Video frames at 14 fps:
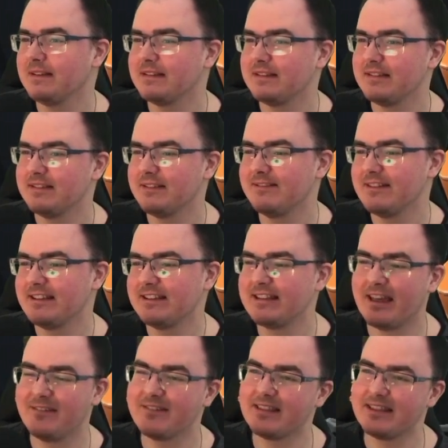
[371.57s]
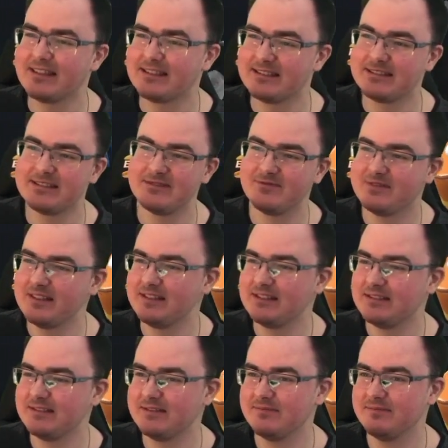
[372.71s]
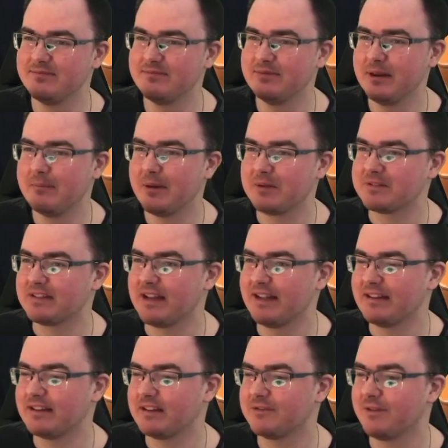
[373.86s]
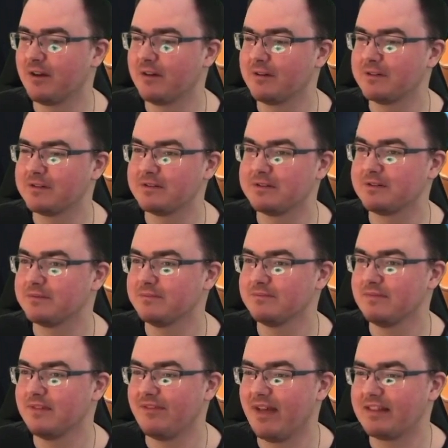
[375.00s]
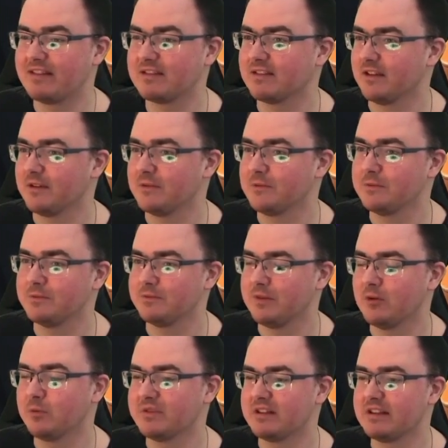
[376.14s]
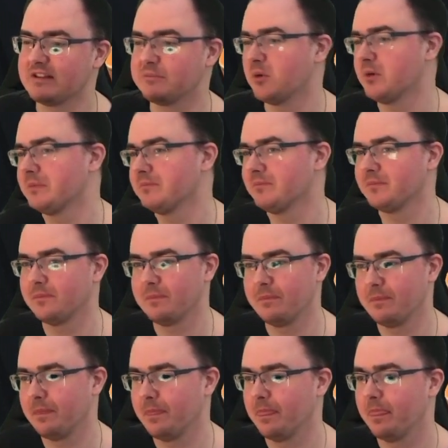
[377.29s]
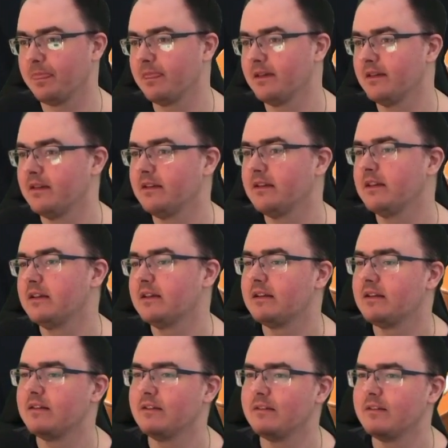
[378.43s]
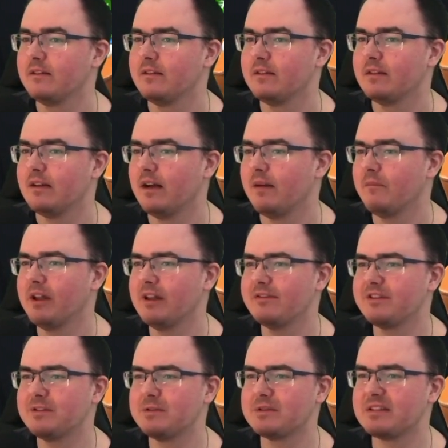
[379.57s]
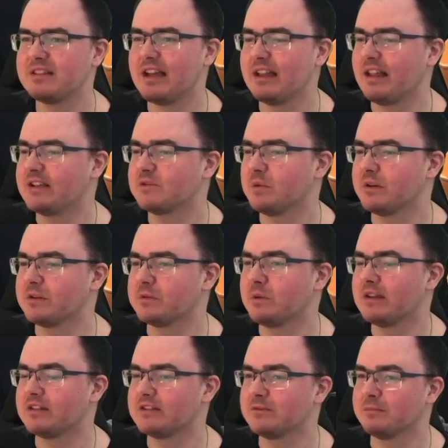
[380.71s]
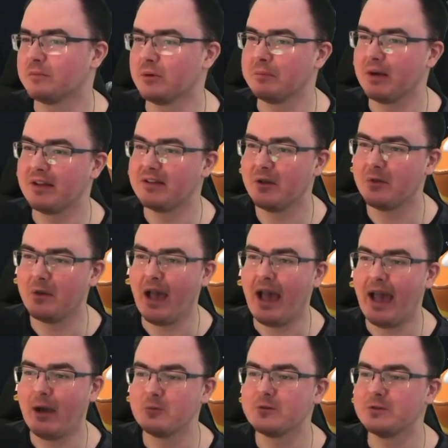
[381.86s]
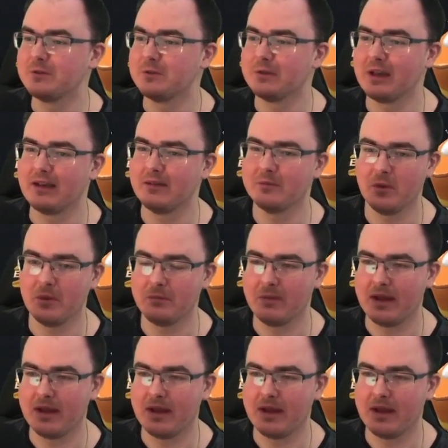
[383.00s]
So we're nearly there with this. It's pretty bog standard as far as events go up to this point. I'm going to have to do the CLS one as well at some point, but I don't know how to do that on